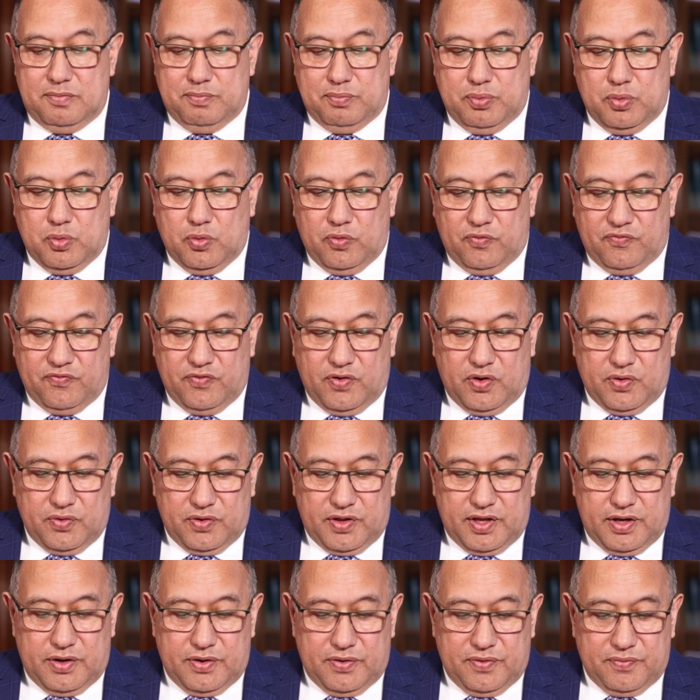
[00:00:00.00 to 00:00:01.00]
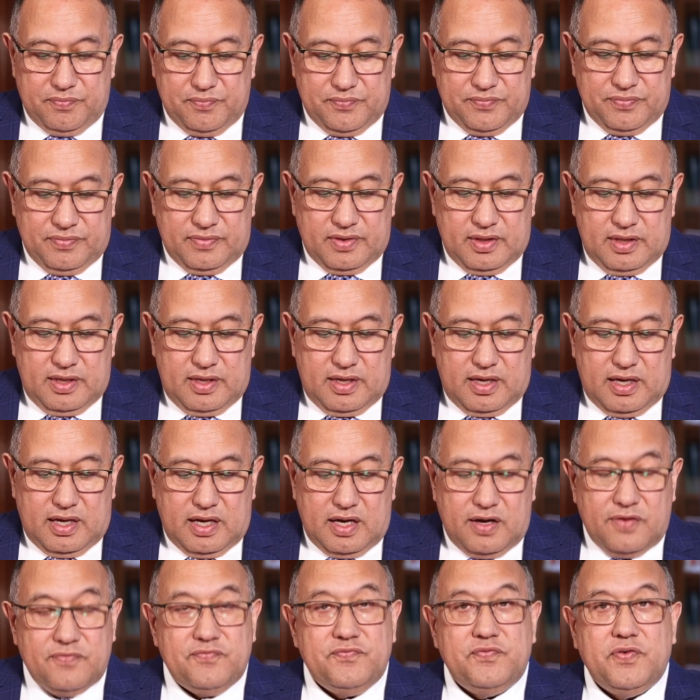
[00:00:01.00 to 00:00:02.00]
portfolio.
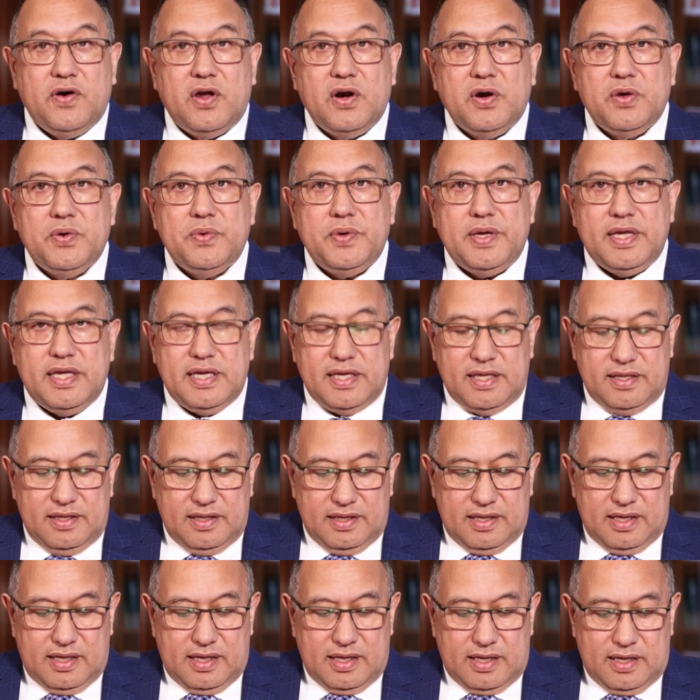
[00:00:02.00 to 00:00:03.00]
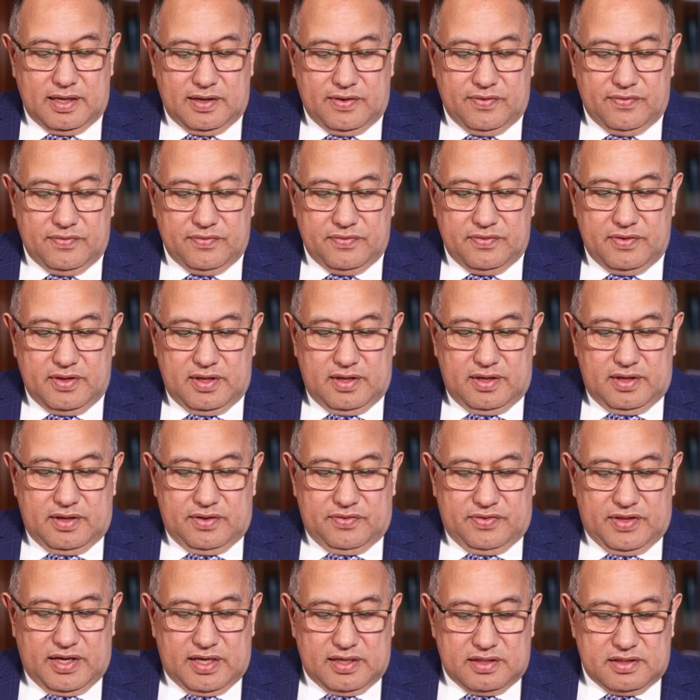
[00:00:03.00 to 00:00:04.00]
Following
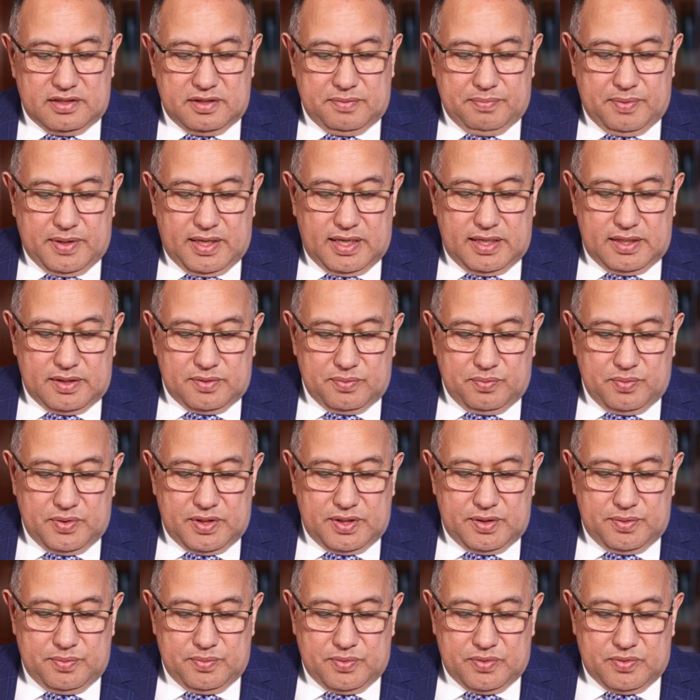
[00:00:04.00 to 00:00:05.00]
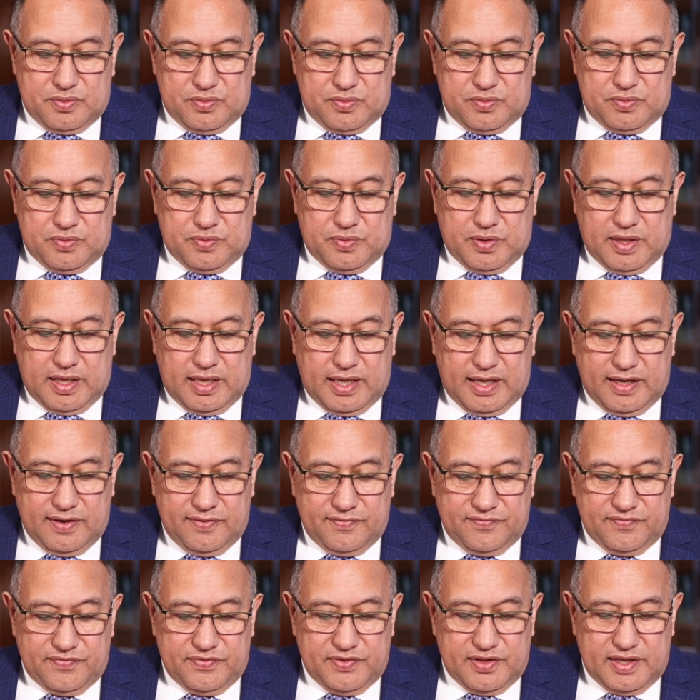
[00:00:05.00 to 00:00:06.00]
that debate, we will
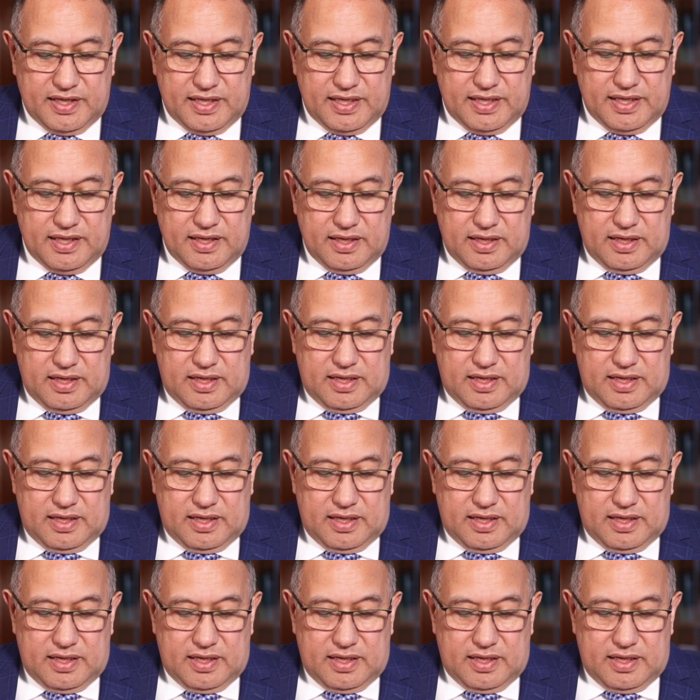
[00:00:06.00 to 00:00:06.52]
have the